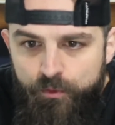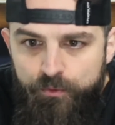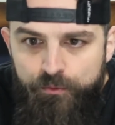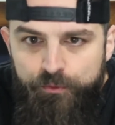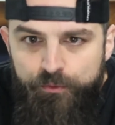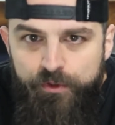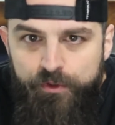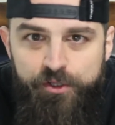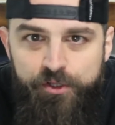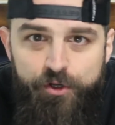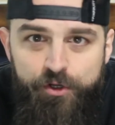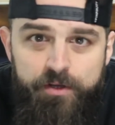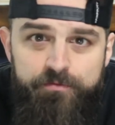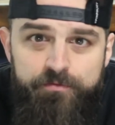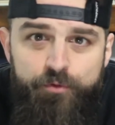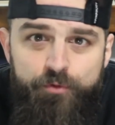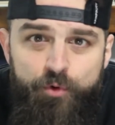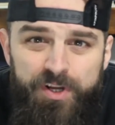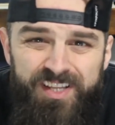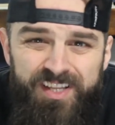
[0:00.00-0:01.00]
really
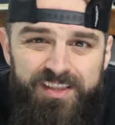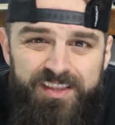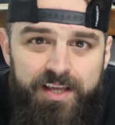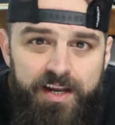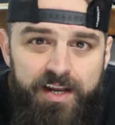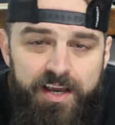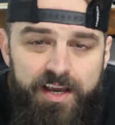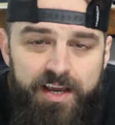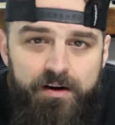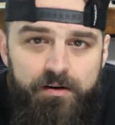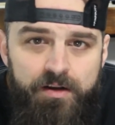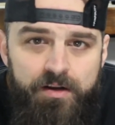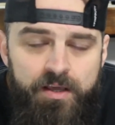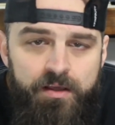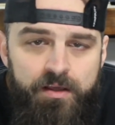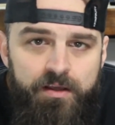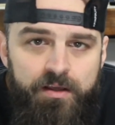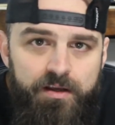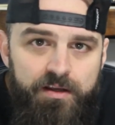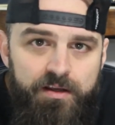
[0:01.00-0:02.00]
looking forward to get that out
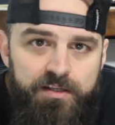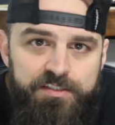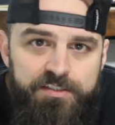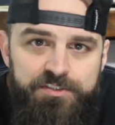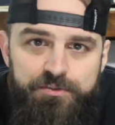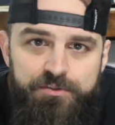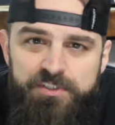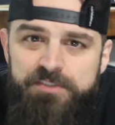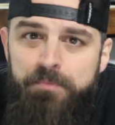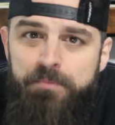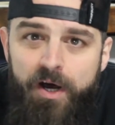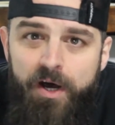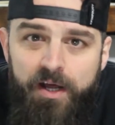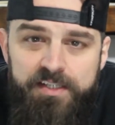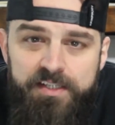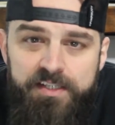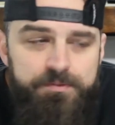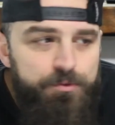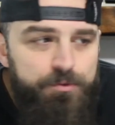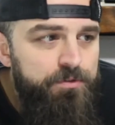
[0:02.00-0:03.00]
as soon as
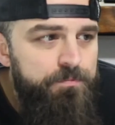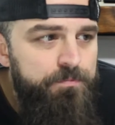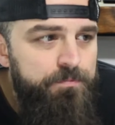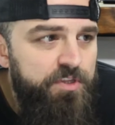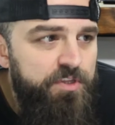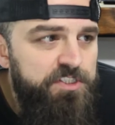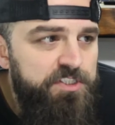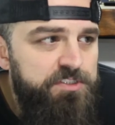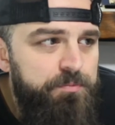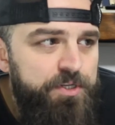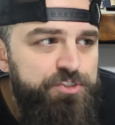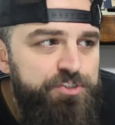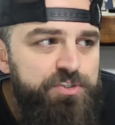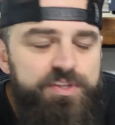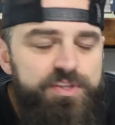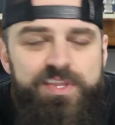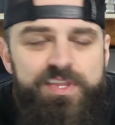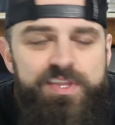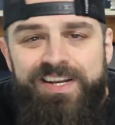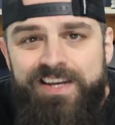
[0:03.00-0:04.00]
possible,
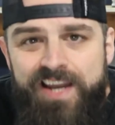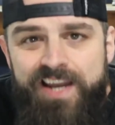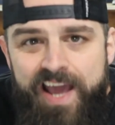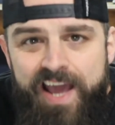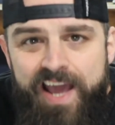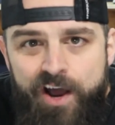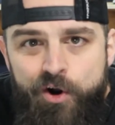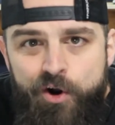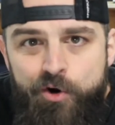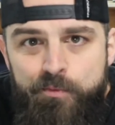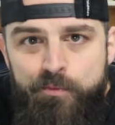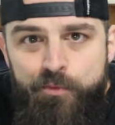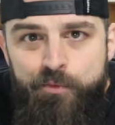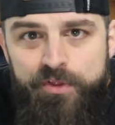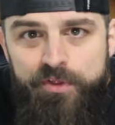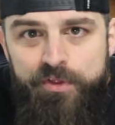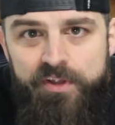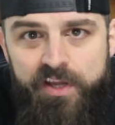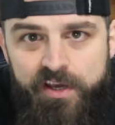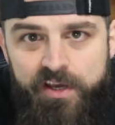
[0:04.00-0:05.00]
especially I think now
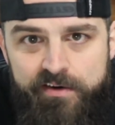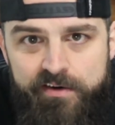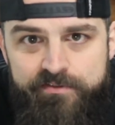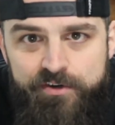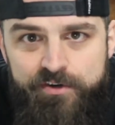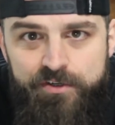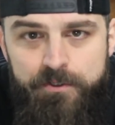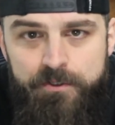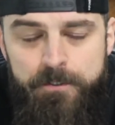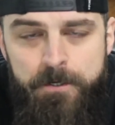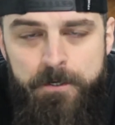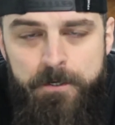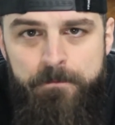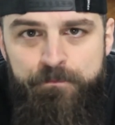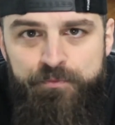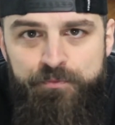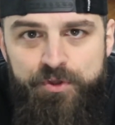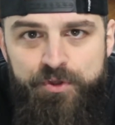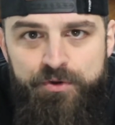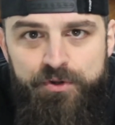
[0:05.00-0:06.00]
more than ever.
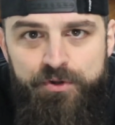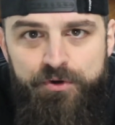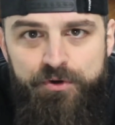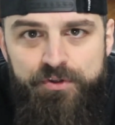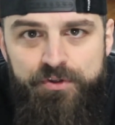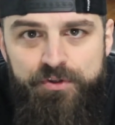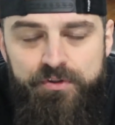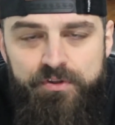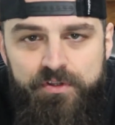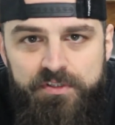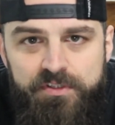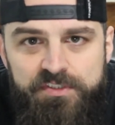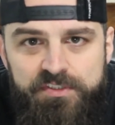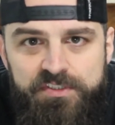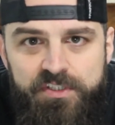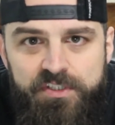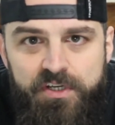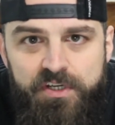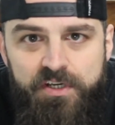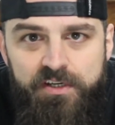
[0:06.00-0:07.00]

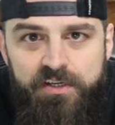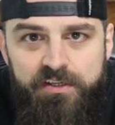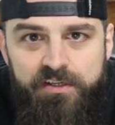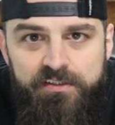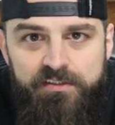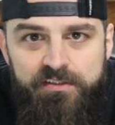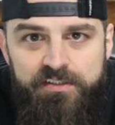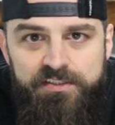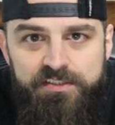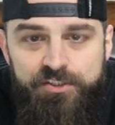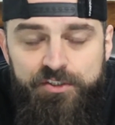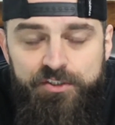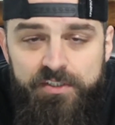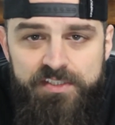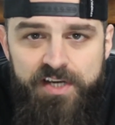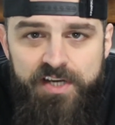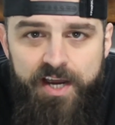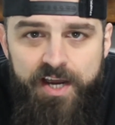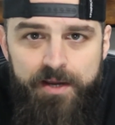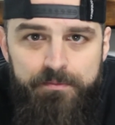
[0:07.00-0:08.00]
It's a
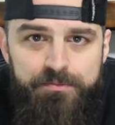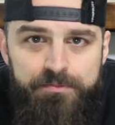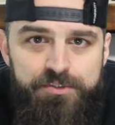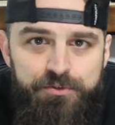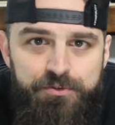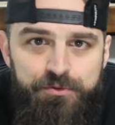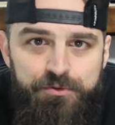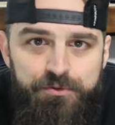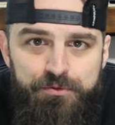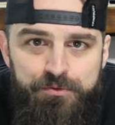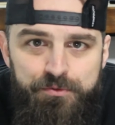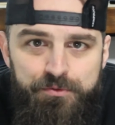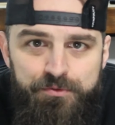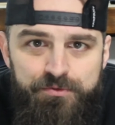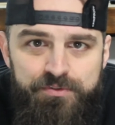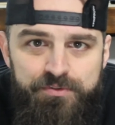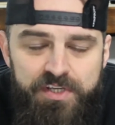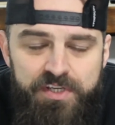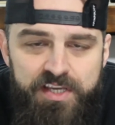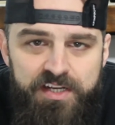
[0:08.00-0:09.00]
good time to
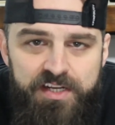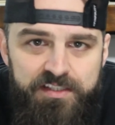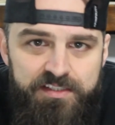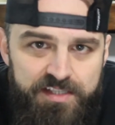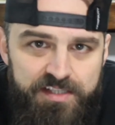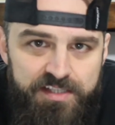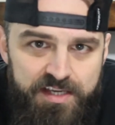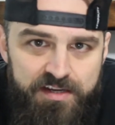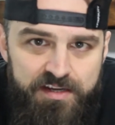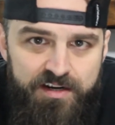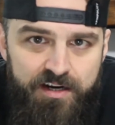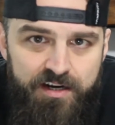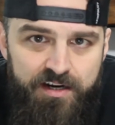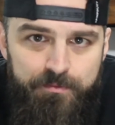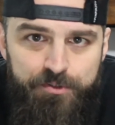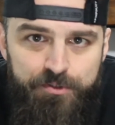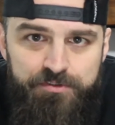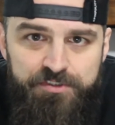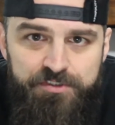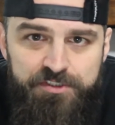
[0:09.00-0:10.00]
get into
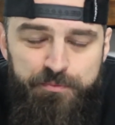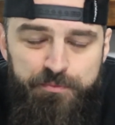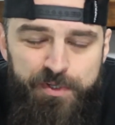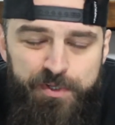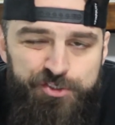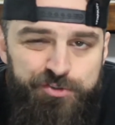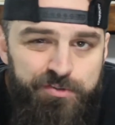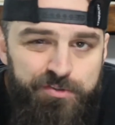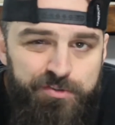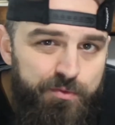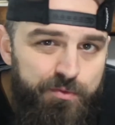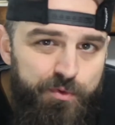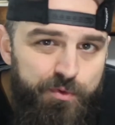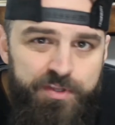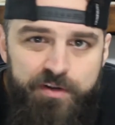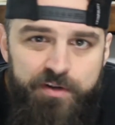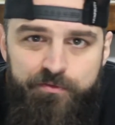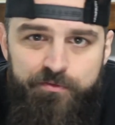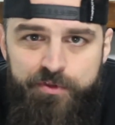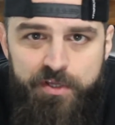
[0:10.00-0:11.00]
e-commerce, especially
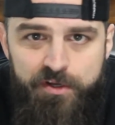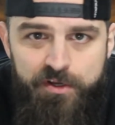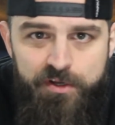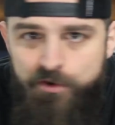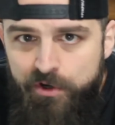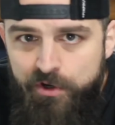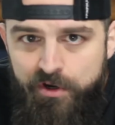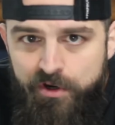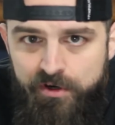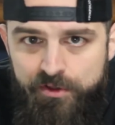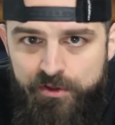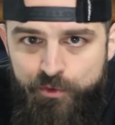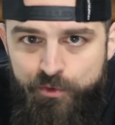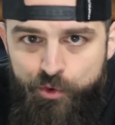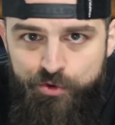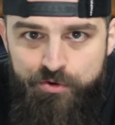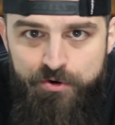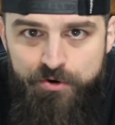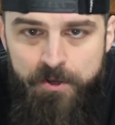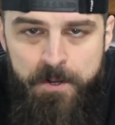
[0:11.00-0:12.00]
with everything going on in the
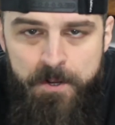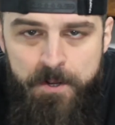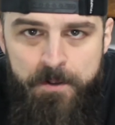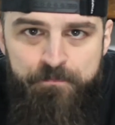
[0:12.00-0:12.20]
world.